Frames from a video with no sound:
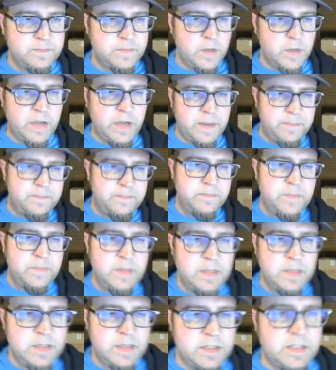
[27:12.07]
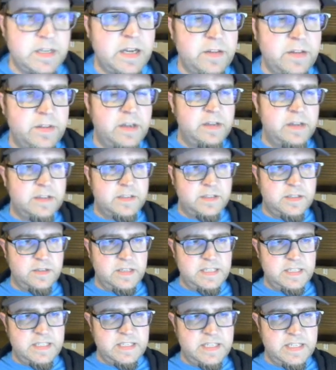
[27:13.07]
Okay. So now so
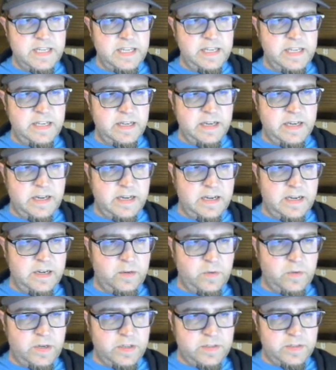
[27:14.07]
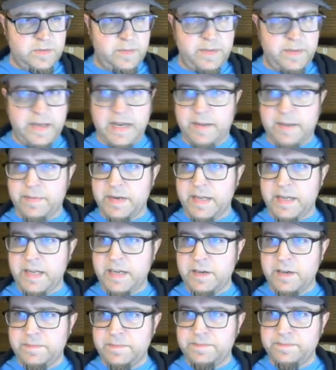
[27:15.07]
let's see what else might be happening
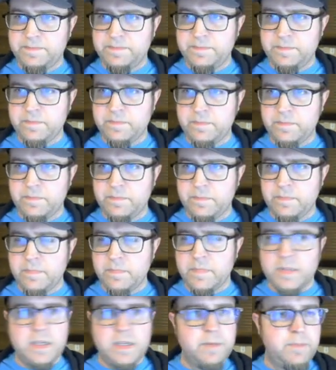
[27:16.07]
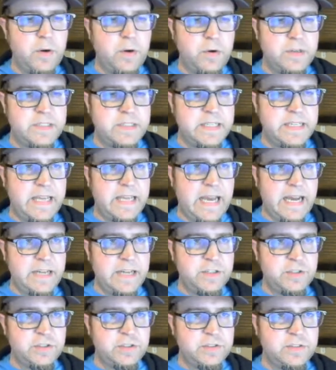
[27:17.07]
here. Component did
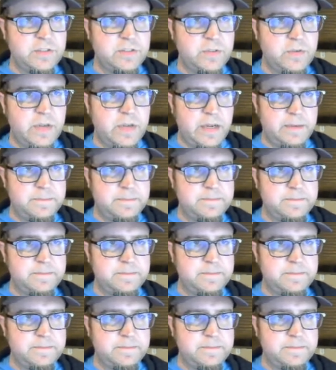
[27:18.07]
catch. Okay.